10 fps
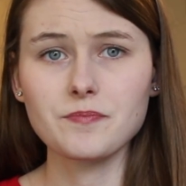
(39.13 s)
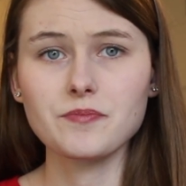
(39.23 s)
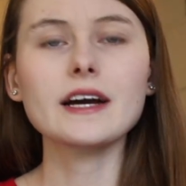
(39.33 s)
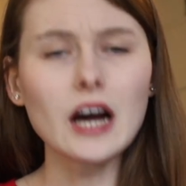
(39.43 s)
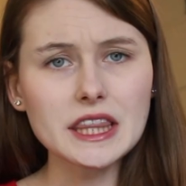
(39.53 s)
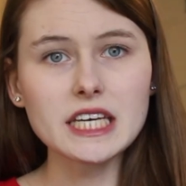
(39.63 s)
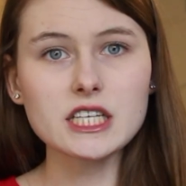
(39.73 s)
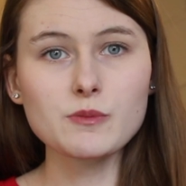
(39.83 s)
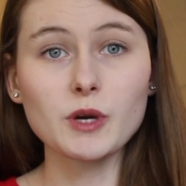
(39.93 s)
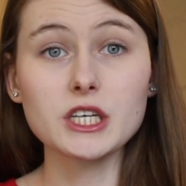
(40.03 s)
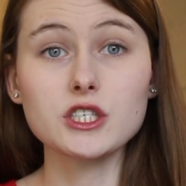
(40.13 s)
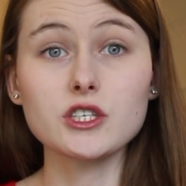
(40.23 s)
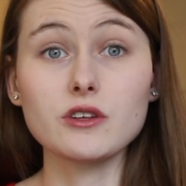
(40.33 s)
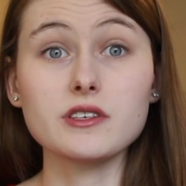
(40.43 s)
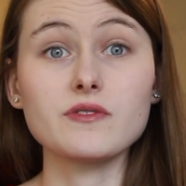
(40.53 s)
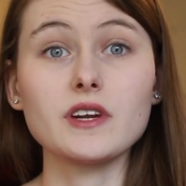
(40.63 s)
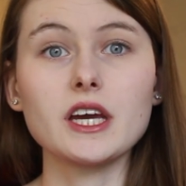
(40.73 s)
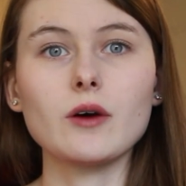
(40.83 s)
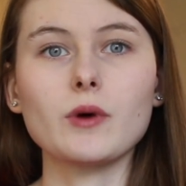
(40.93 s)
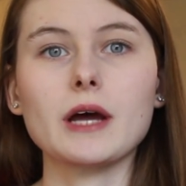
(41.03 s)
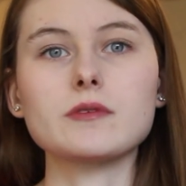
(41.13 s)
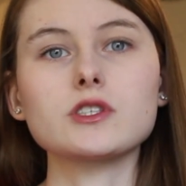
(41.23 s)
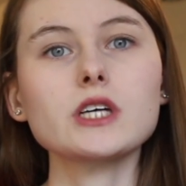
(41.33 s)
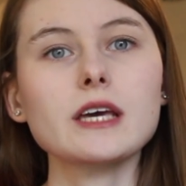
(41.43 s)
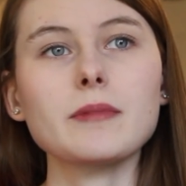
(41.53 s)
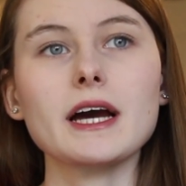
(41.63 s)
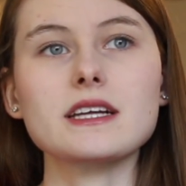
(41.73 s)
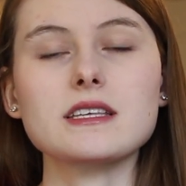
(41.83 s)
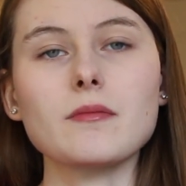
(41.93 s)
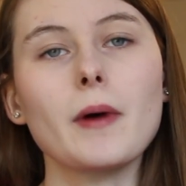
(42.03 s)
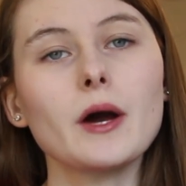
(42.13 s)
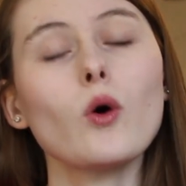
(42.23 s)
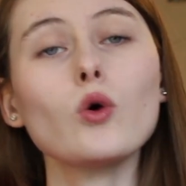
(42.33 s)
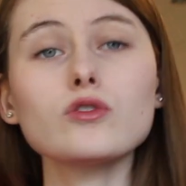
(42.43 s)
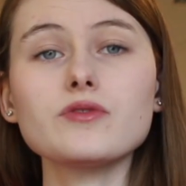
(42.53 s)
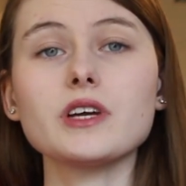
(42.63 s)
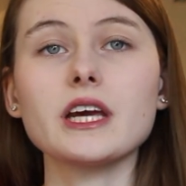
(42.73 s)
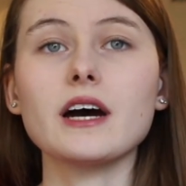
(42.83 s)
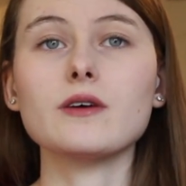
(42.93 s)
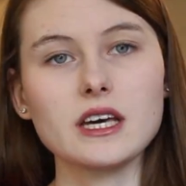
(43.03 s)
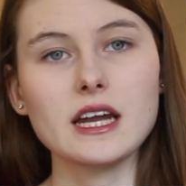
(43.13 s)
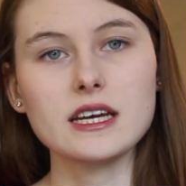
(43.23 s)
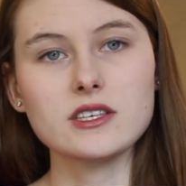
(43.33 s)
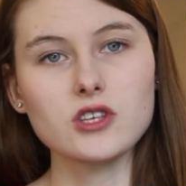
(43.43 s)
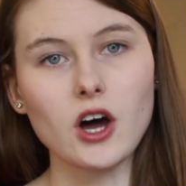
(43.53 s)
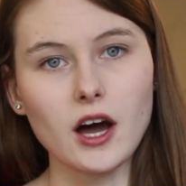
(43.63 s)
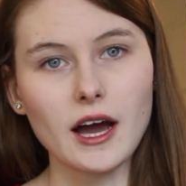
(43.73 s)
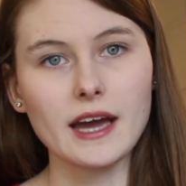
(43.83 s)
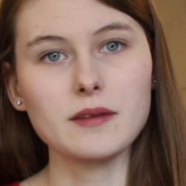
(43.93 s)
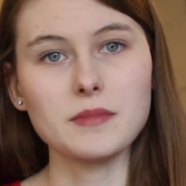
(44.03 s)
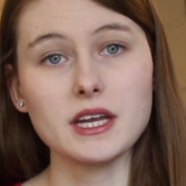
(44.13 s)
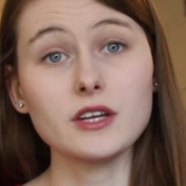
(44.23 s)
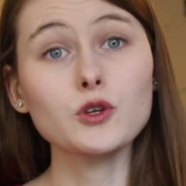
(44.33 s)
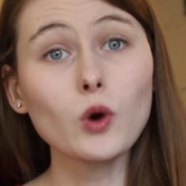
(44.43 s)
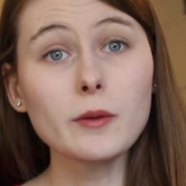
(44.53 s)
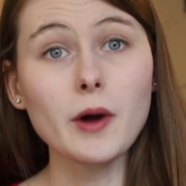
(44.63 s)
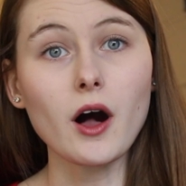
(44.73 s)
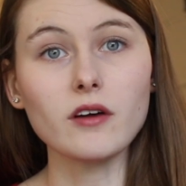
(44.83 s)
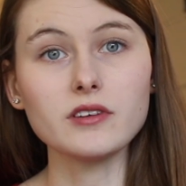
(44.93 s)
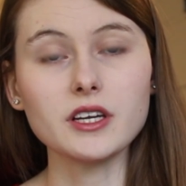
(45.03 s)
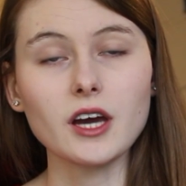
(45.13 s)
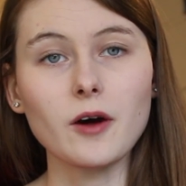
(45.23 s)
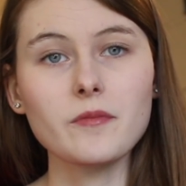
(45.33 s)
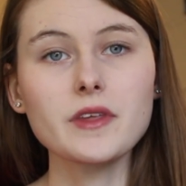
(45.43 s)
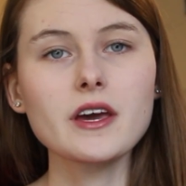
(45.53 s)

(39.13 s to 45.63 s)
I got the inspiration to do this video when I was looking back at some of my old videos and I saw I had made a dorm haul video.